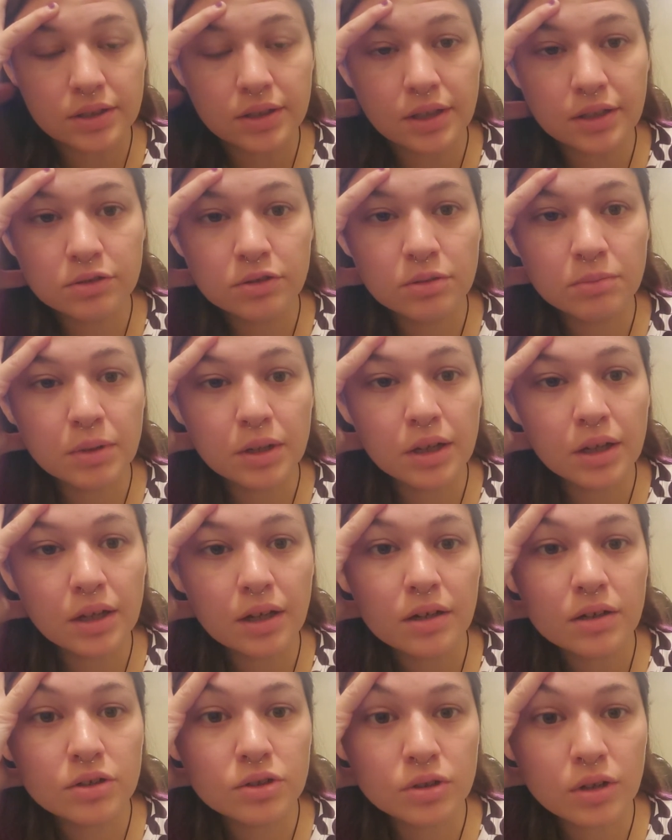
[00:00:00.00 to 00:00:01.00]
takes for me to
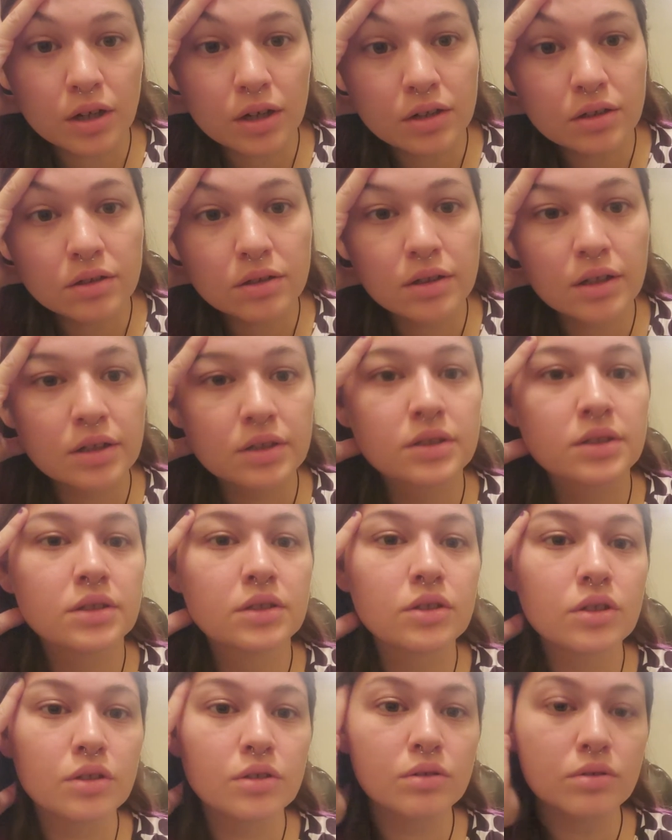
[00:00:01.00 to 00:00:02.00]
get a truck that's
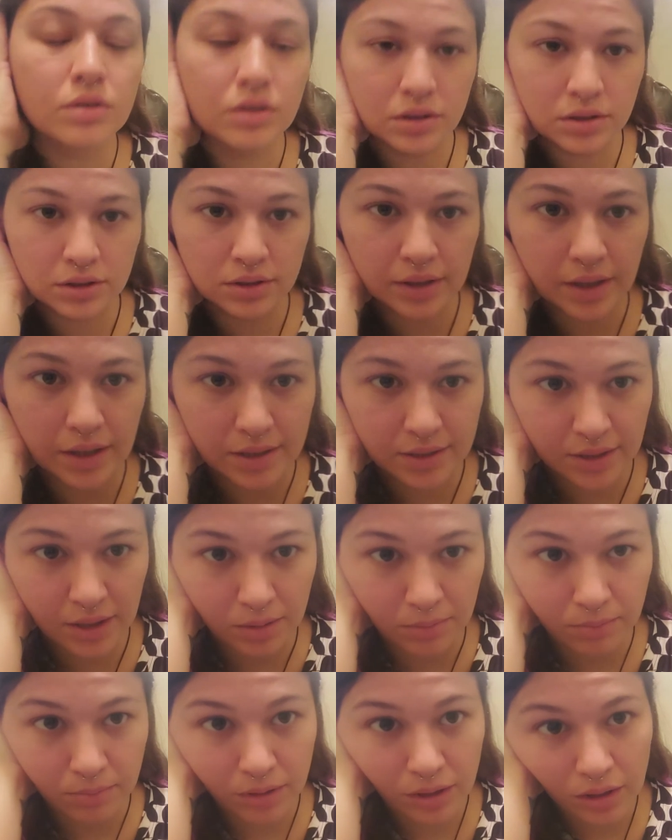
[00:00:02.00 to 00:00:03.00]
new, because last
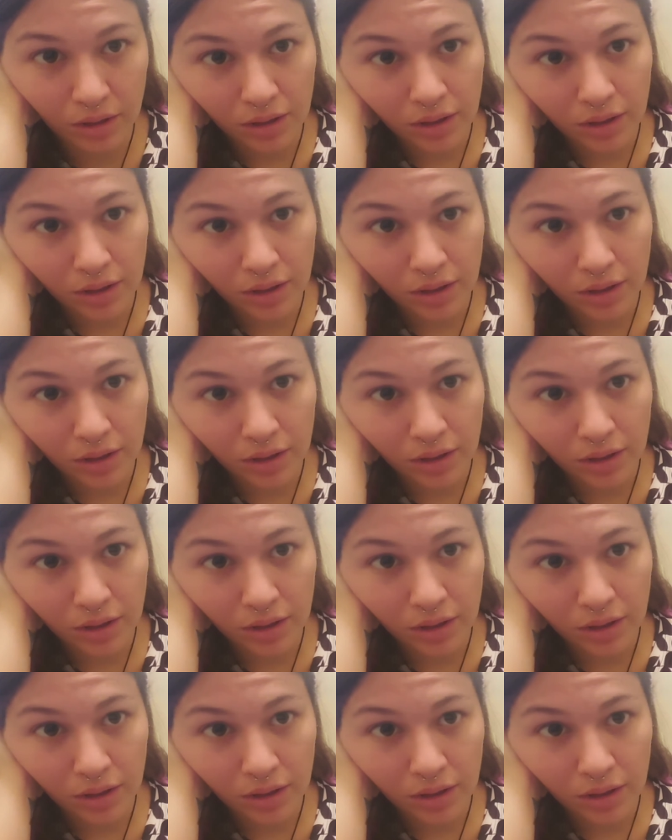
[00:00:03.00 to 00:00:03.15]
time